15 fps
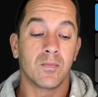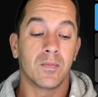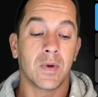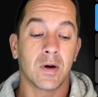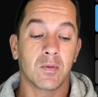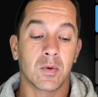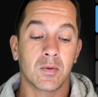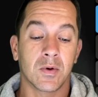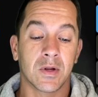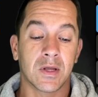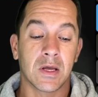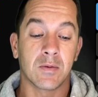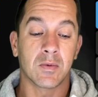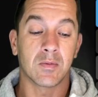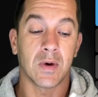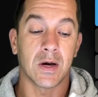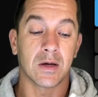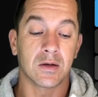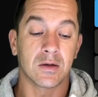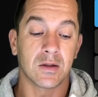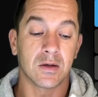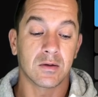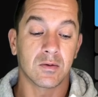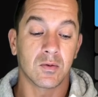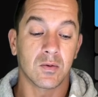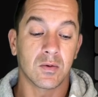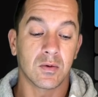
but we want to keep in mind that